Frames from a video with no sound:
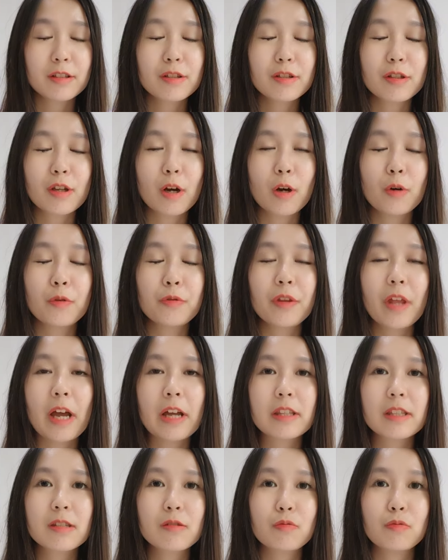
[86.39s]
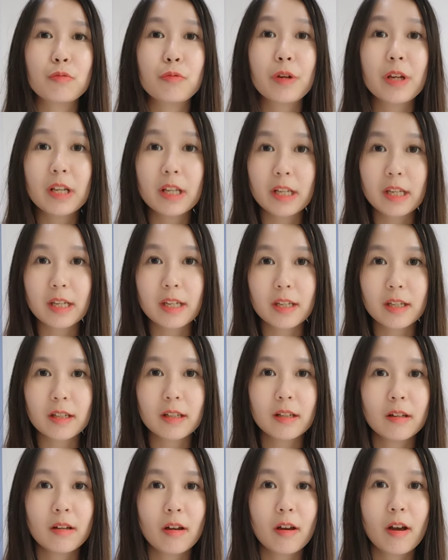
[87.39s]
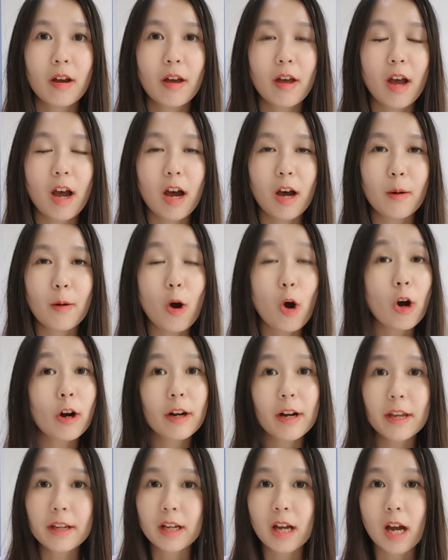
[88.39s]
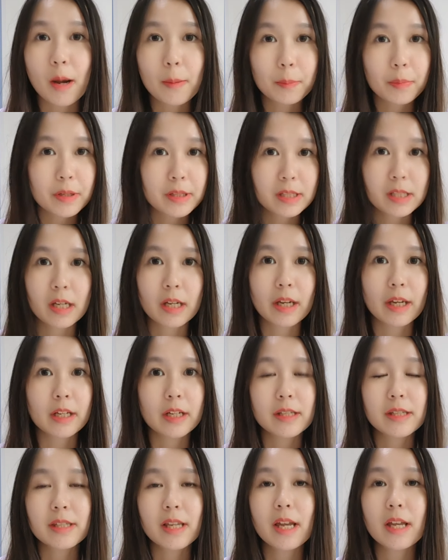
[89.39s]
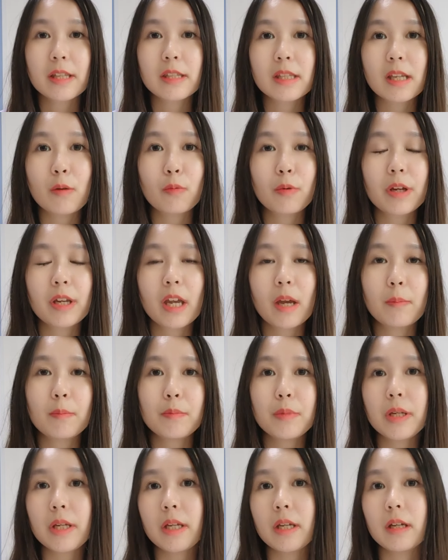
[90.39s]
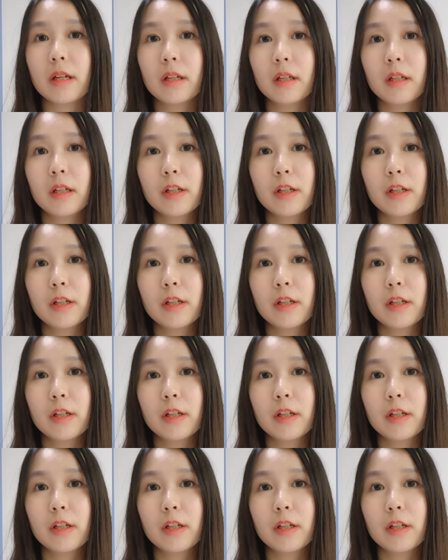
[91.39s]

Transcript: So that's really or encompassing in a sense, and we can be,